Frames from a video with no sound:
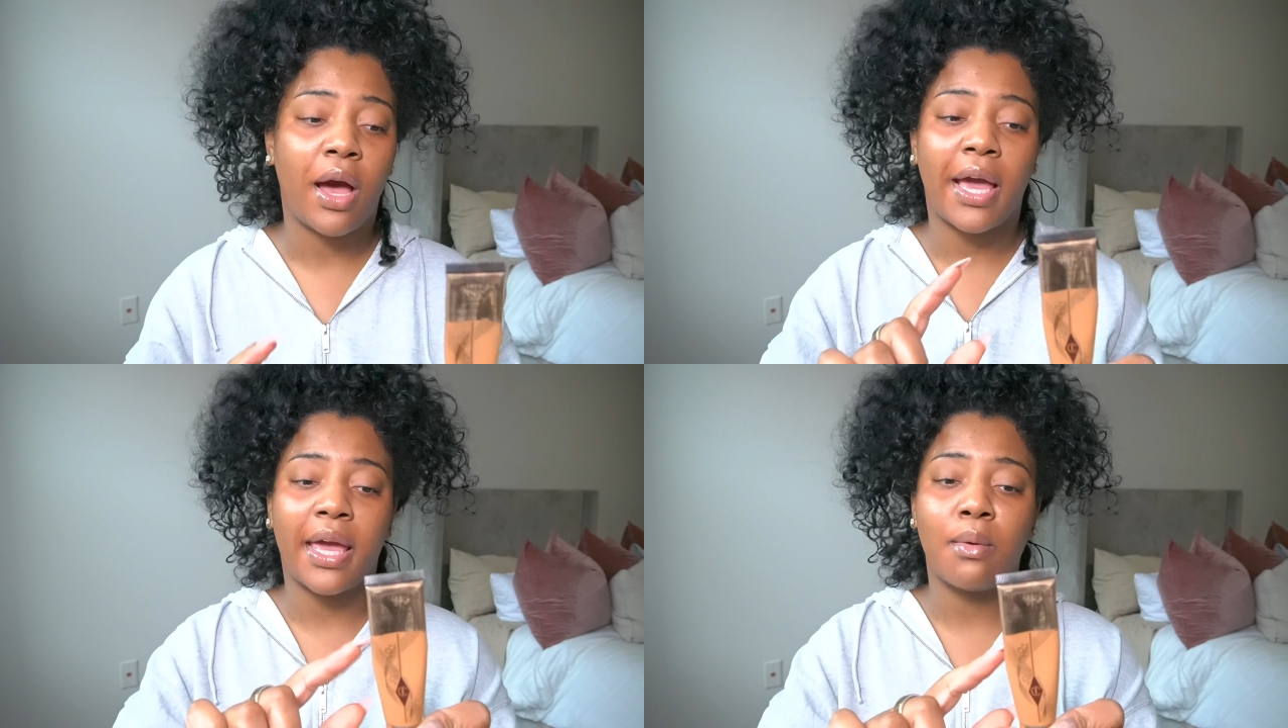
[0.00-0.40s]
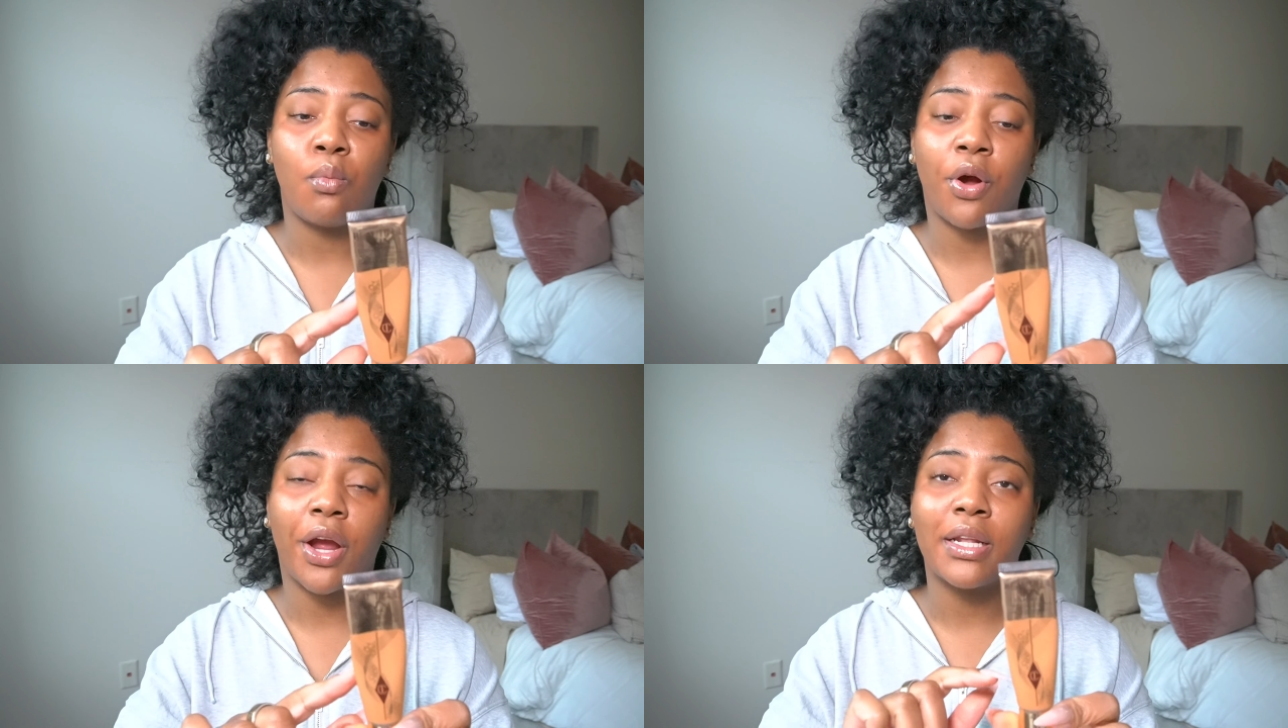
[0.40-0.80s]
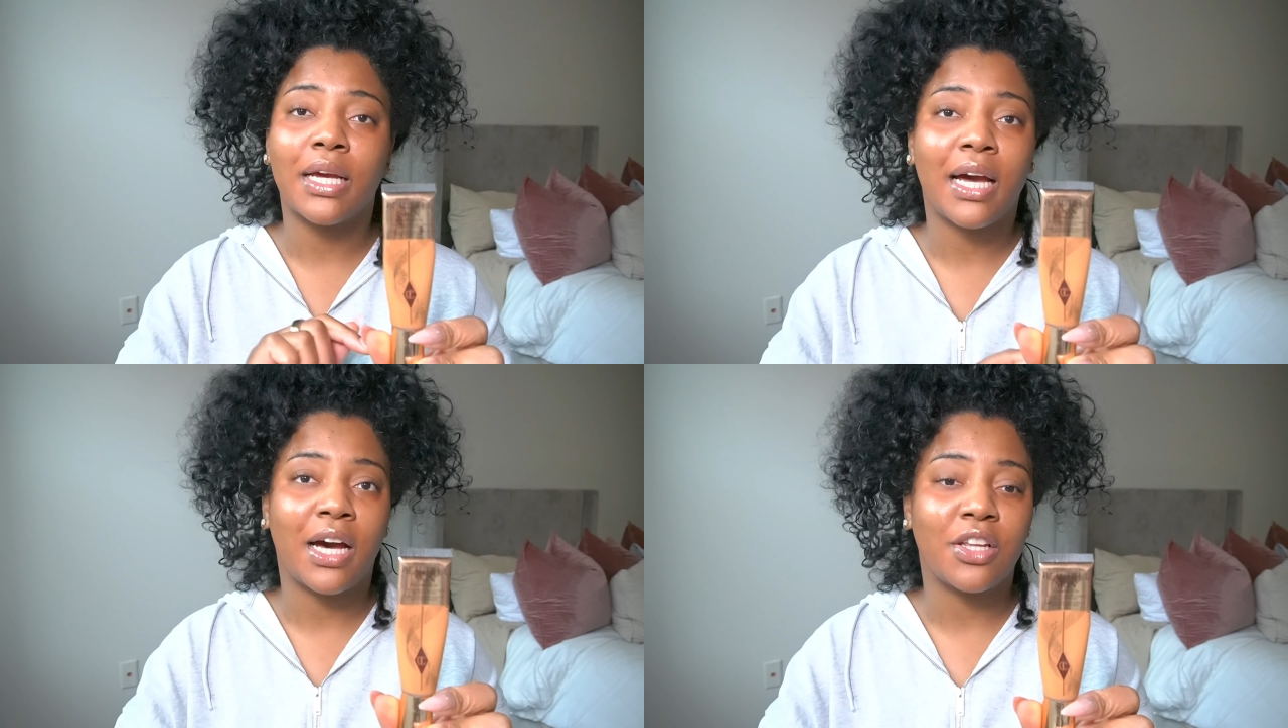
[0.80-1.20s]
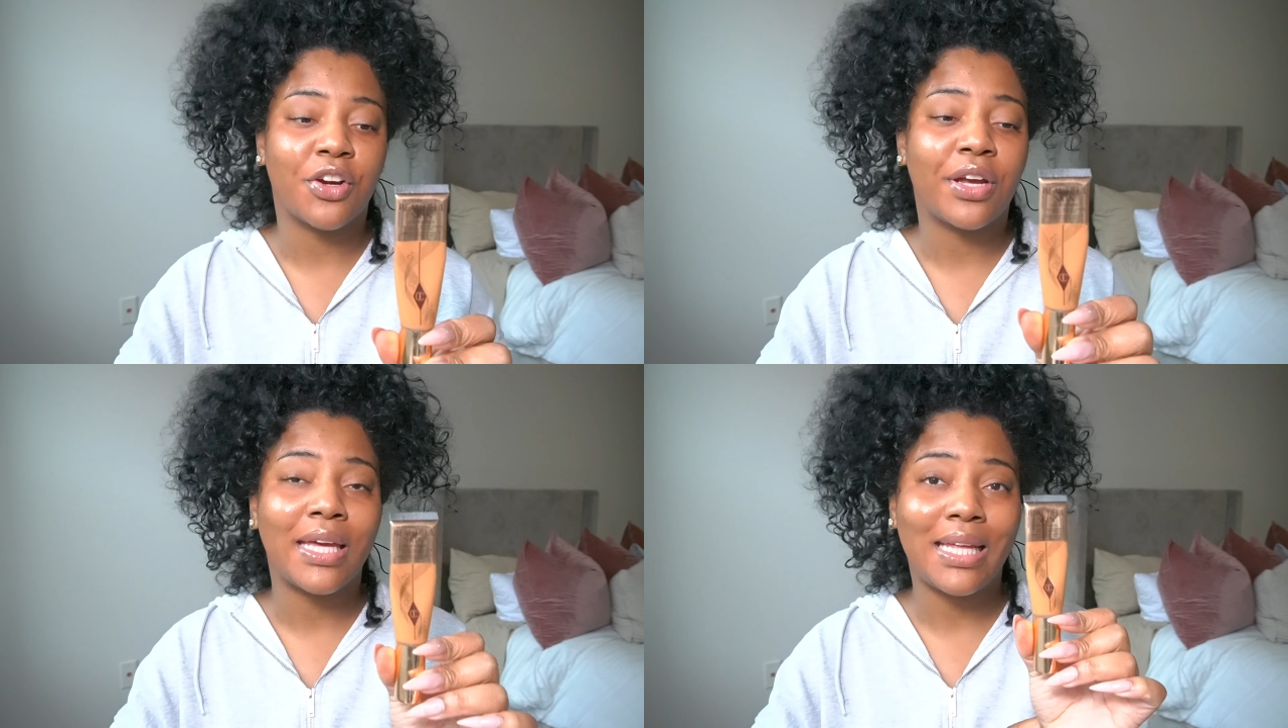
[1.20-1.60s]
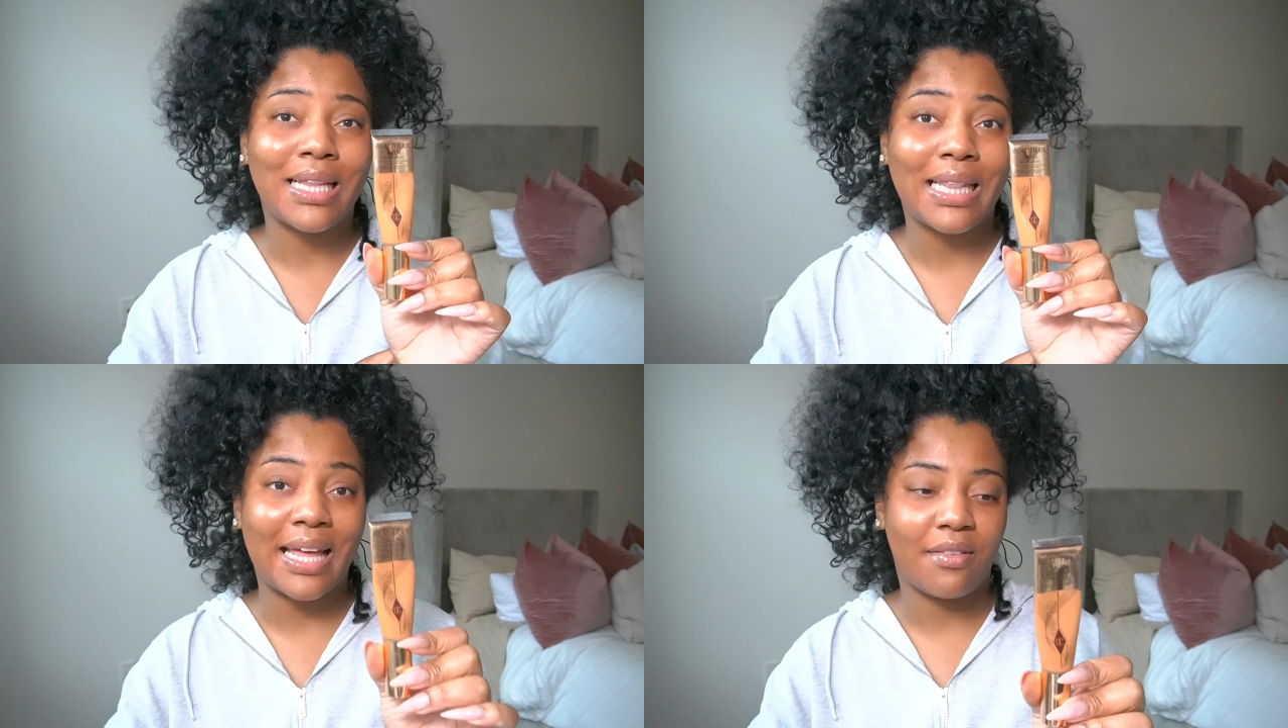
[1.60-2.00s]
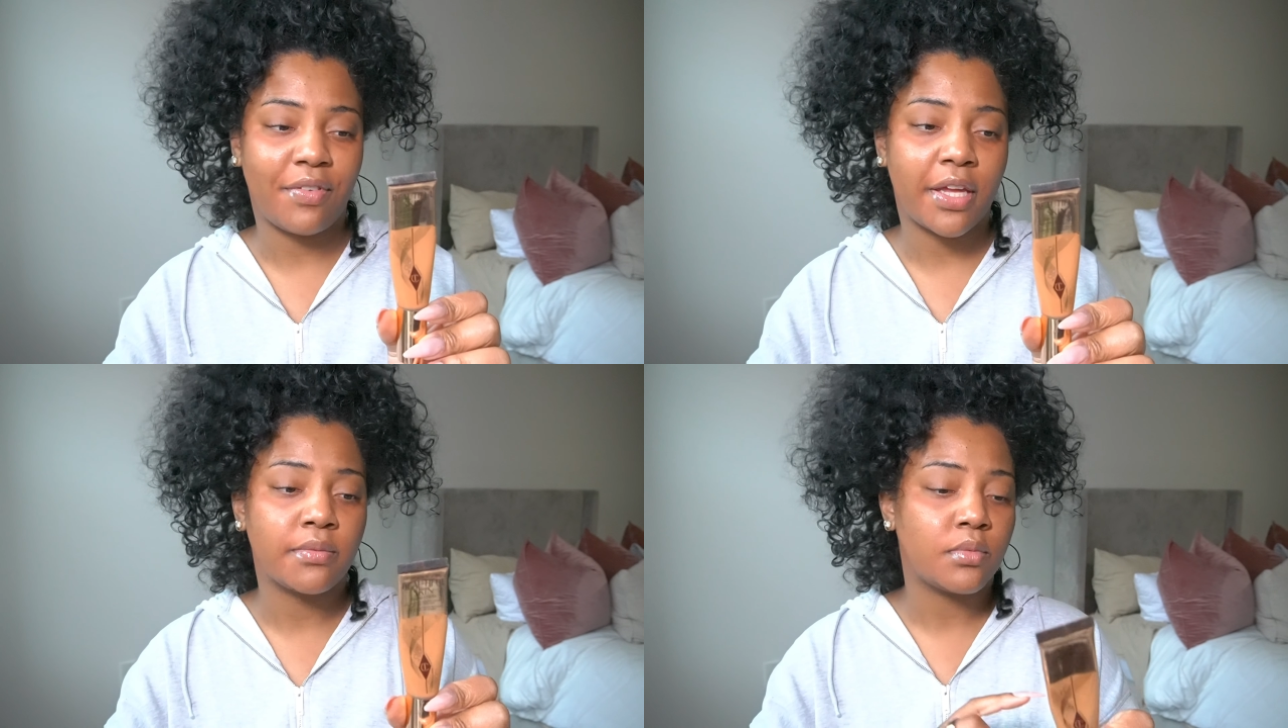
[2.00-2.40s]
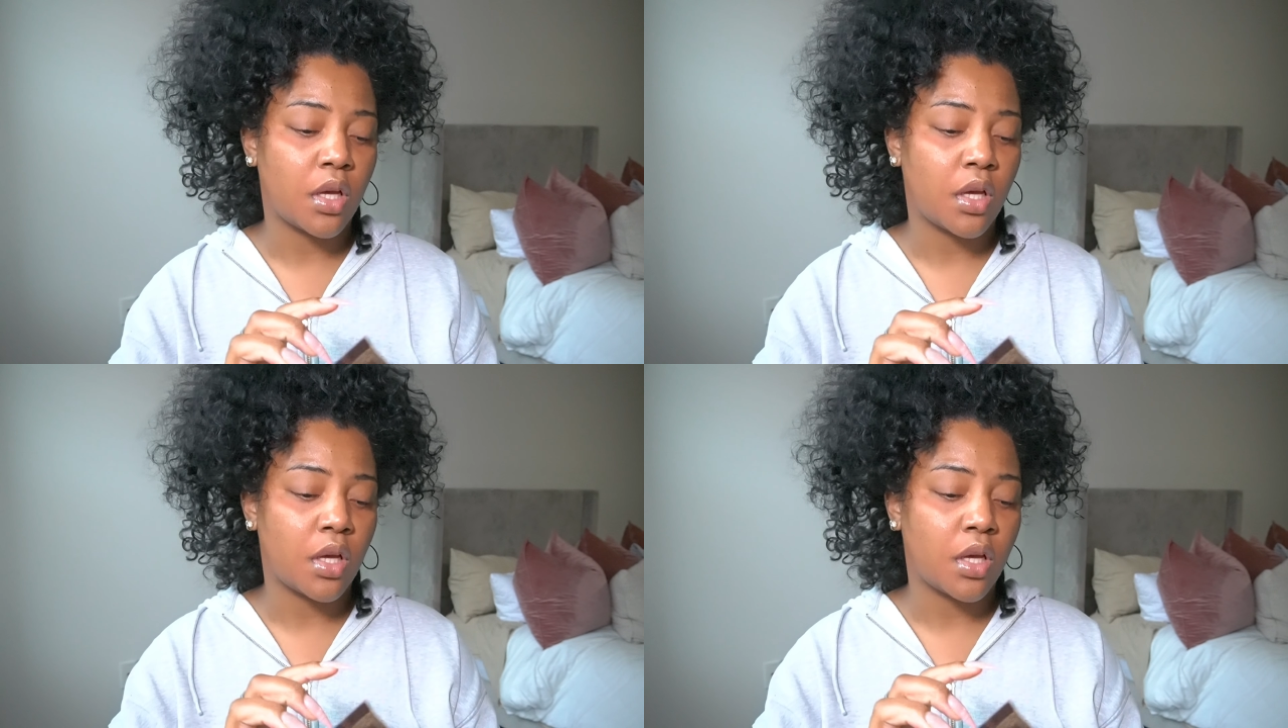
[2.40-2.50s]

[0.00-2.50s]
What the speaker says: I am wearing the color 11.